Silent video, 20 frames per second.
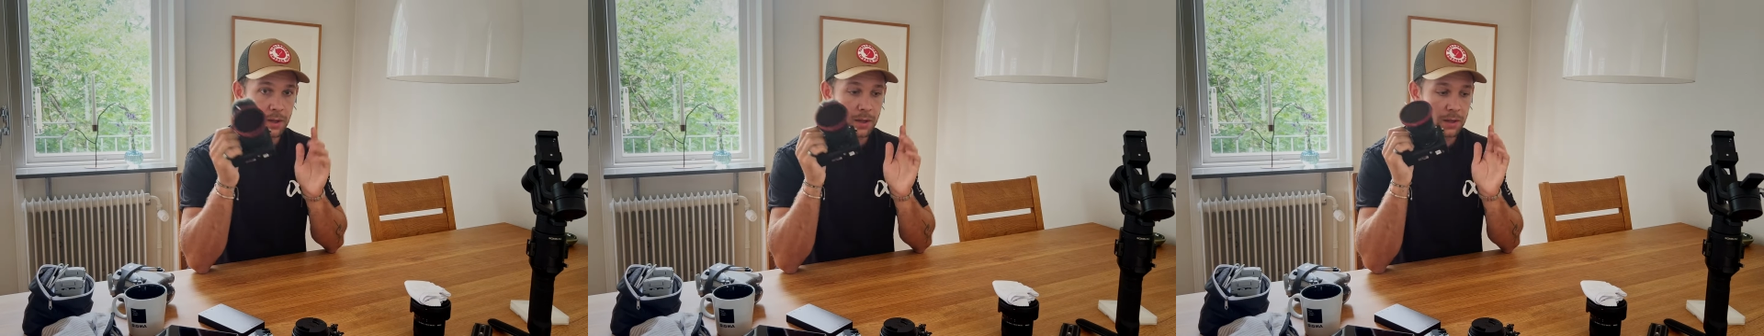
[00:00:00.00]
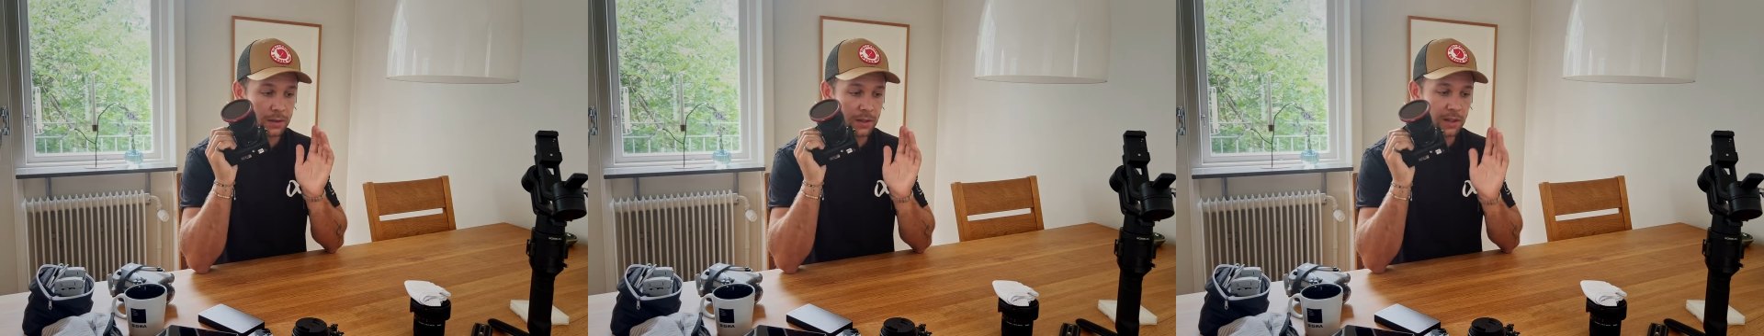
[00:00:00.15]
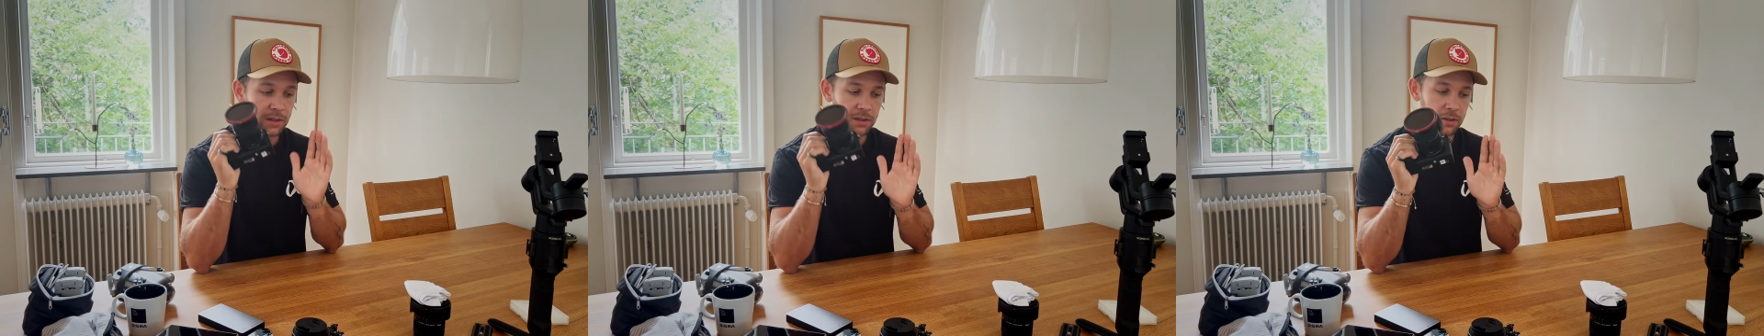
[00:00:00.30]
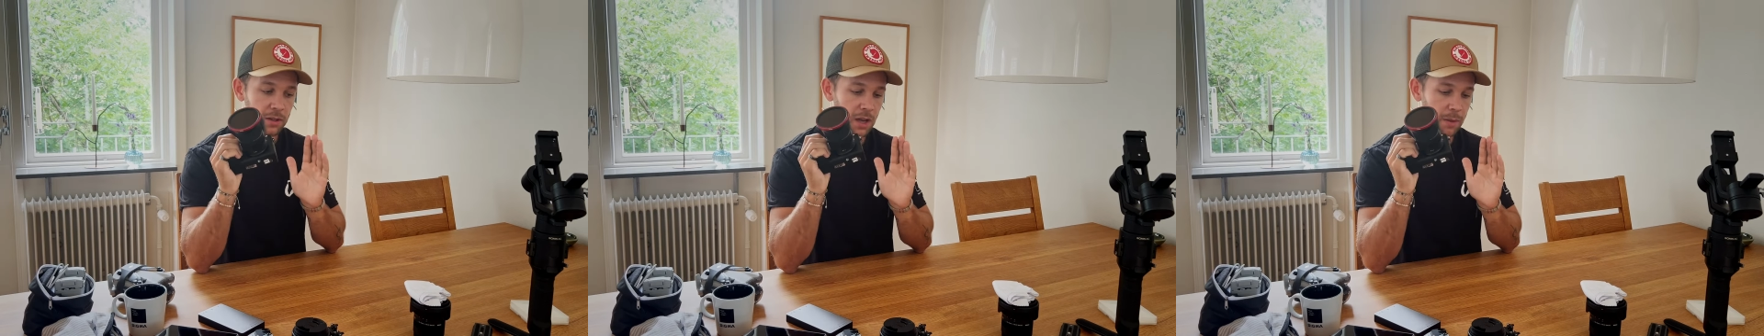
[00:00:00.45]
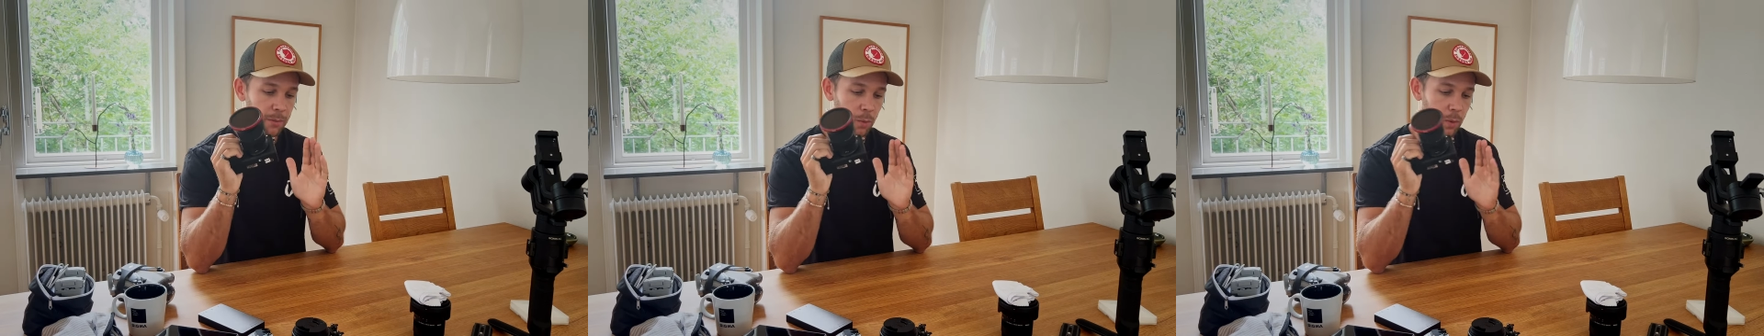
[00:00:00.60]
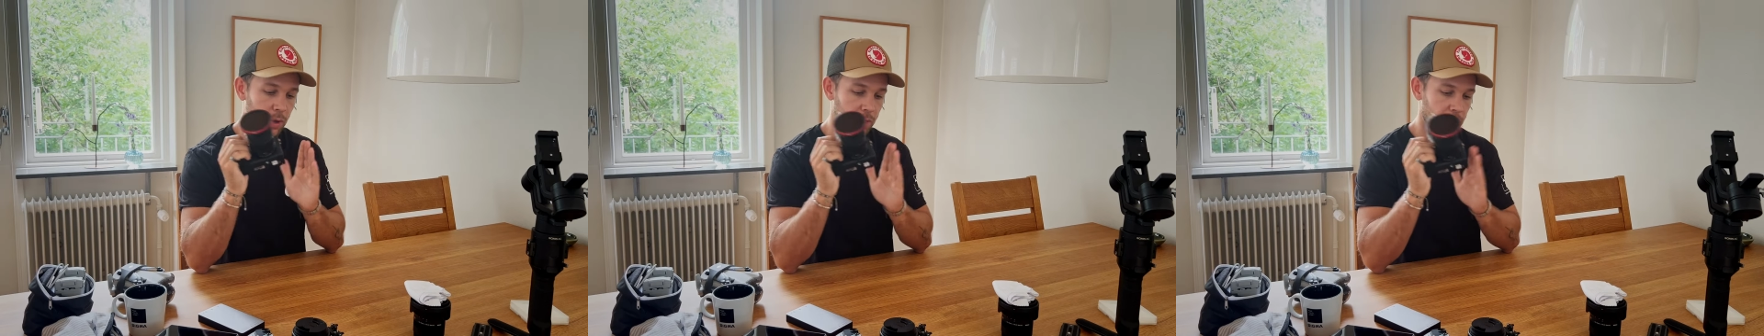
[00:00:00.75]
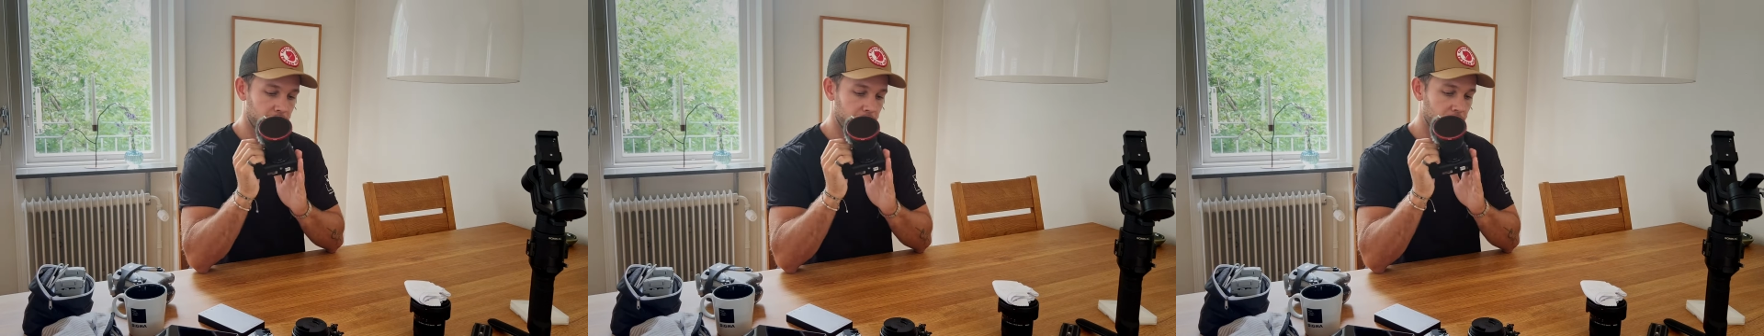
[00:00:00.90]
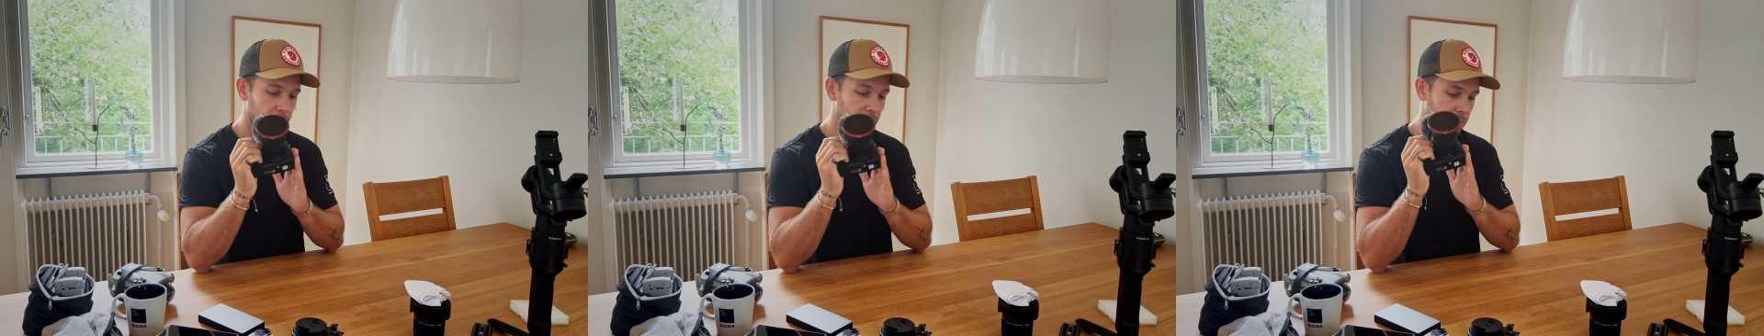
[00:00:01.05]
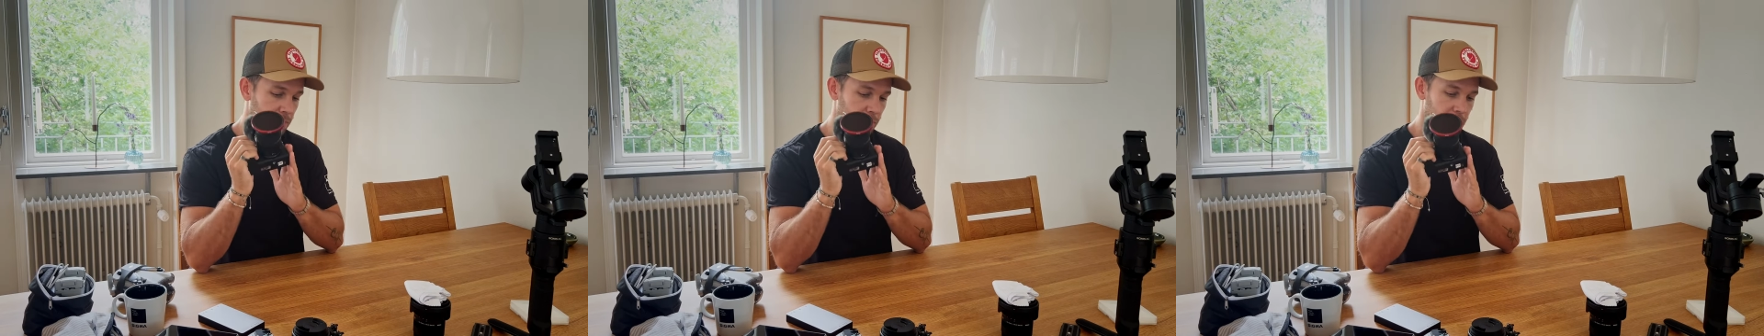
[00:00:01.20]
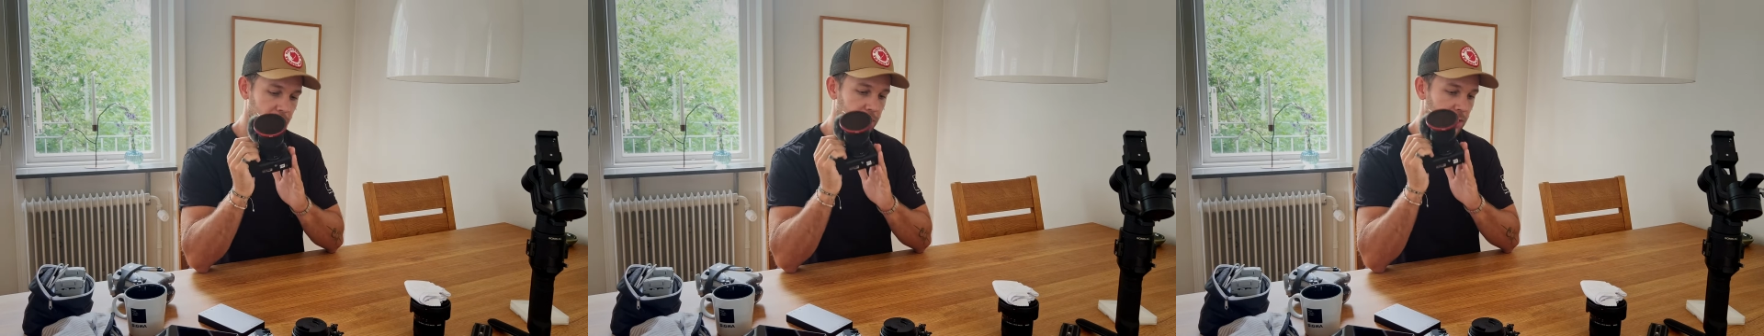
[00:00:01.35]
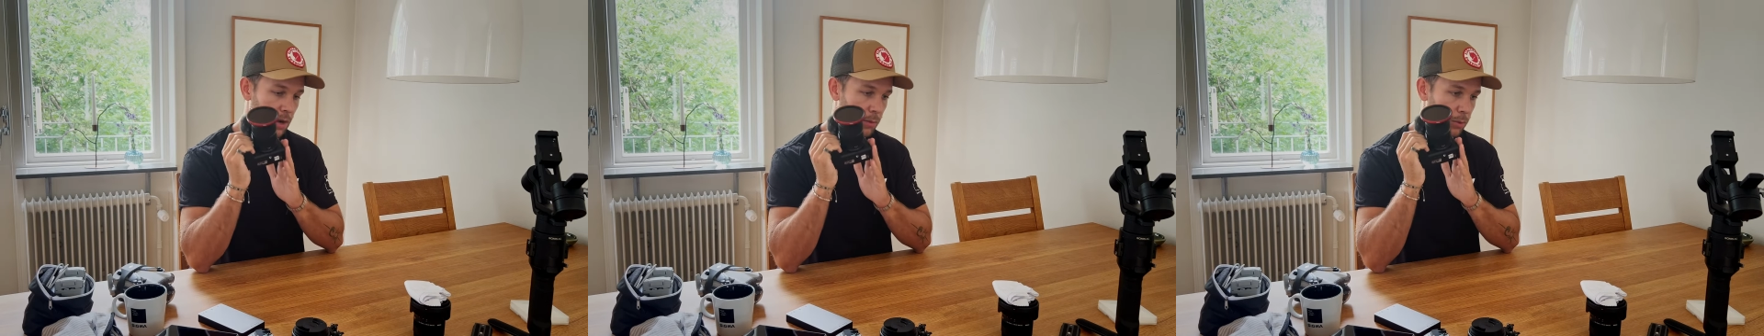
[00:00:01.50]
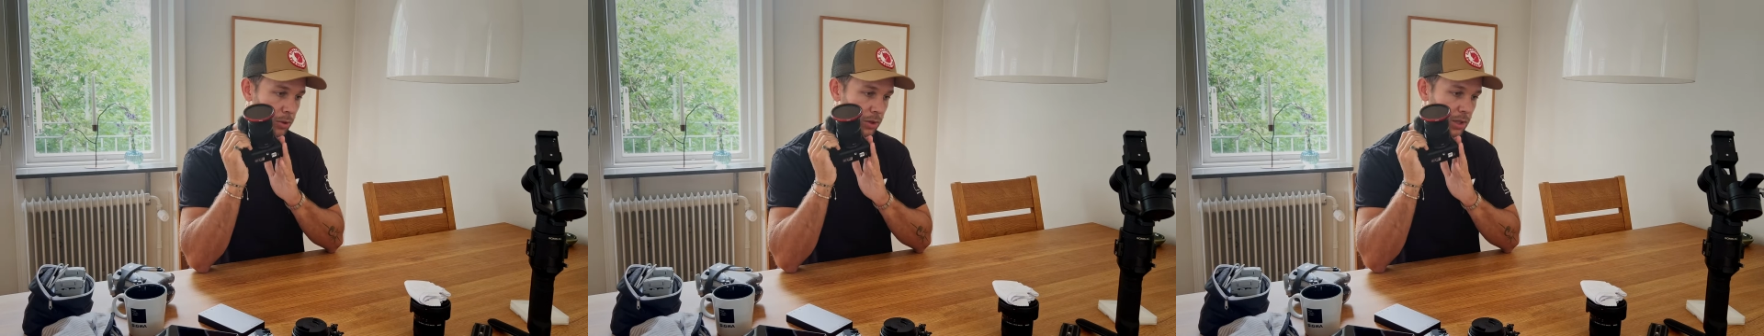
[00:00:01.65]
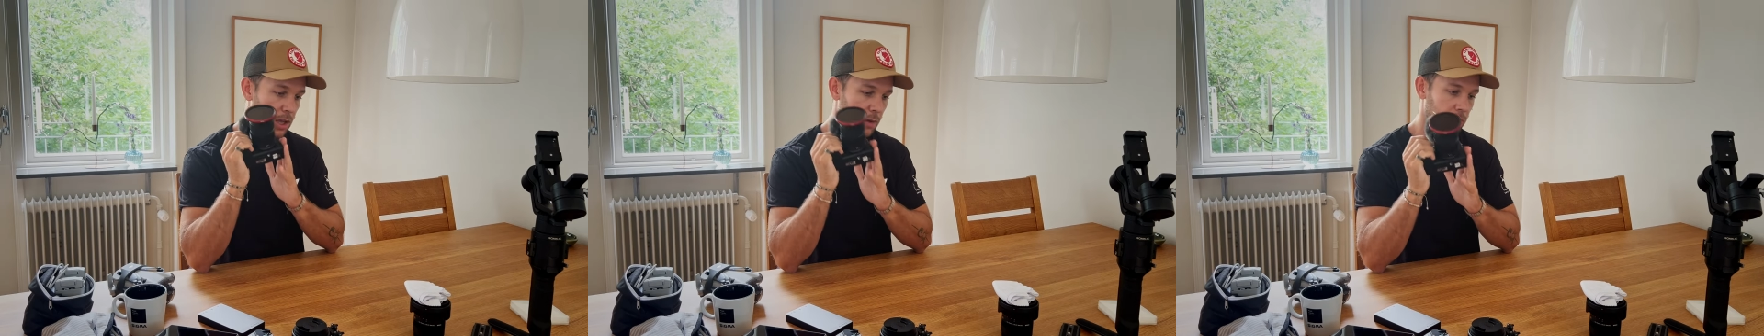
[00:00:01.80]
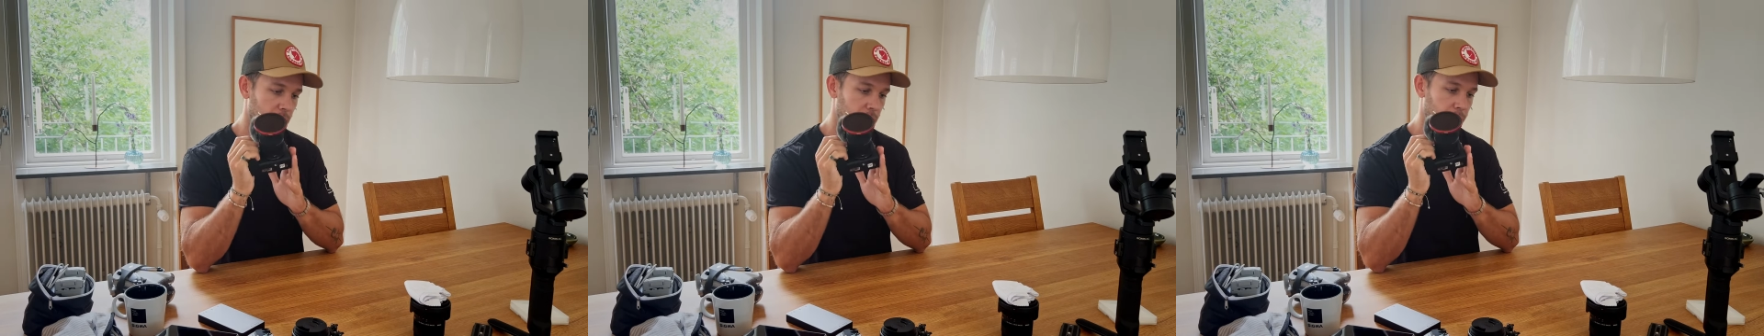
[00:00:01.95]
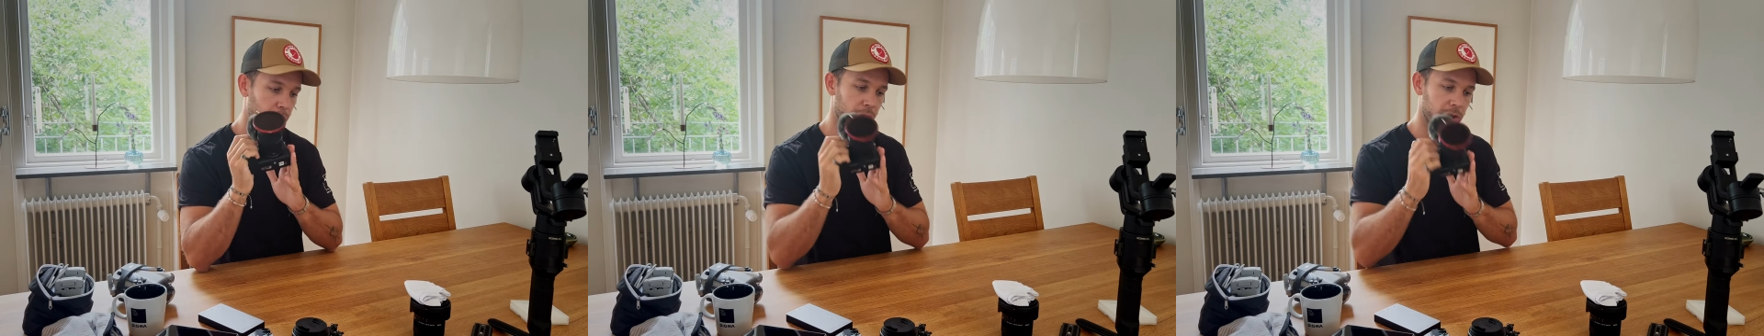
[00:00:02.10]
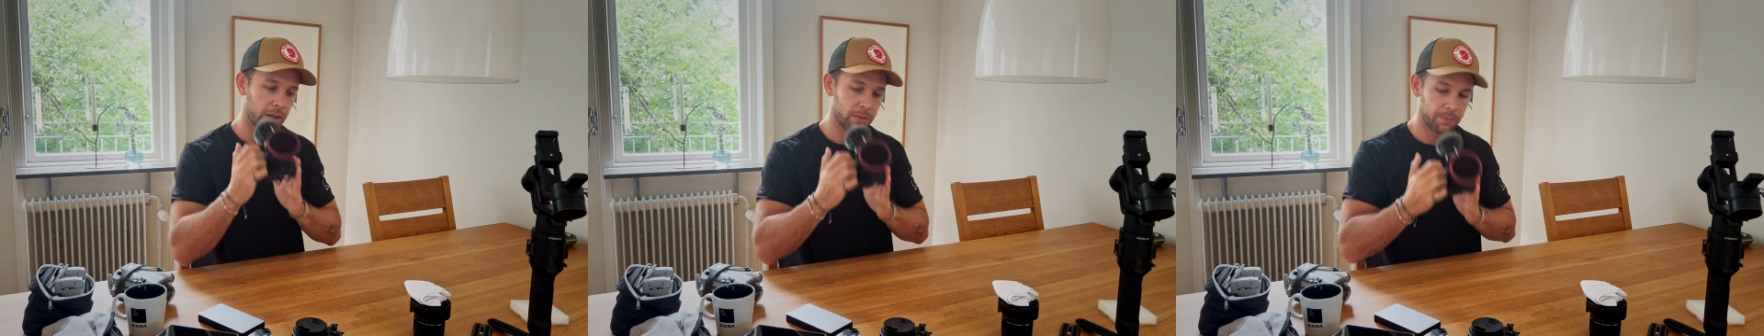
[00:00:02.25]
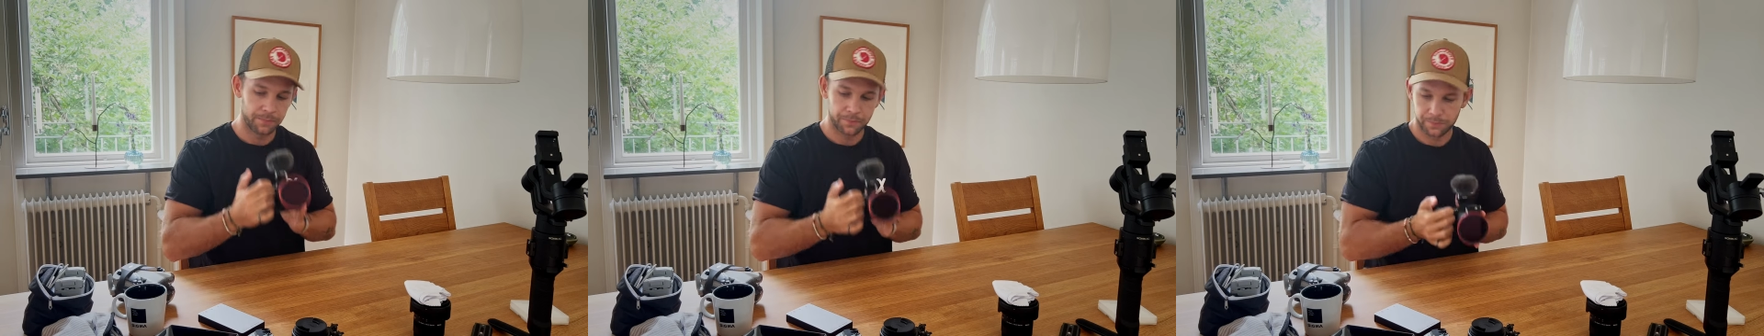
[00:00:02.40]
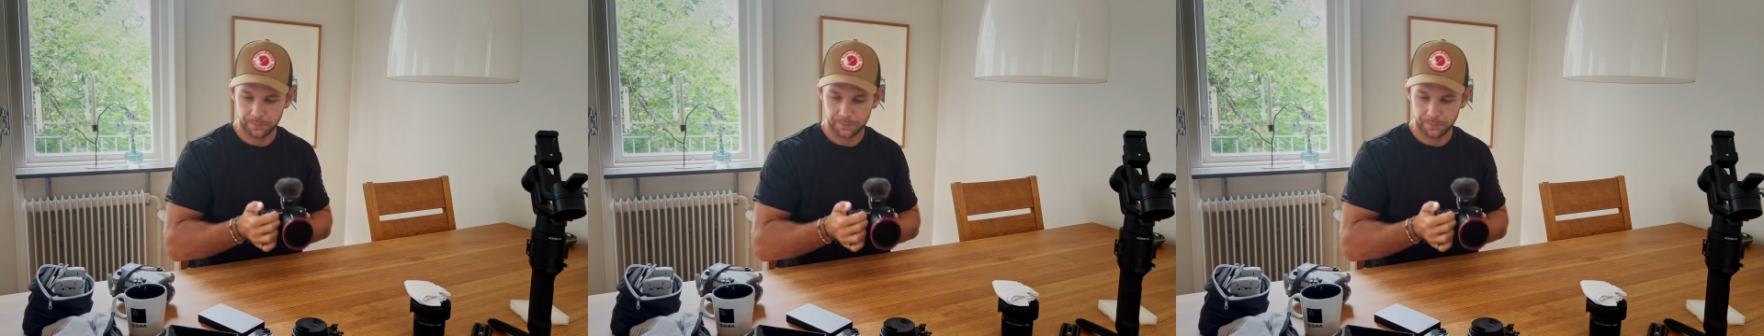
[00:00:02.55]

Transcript: This is the number one thing that I would definitely bring.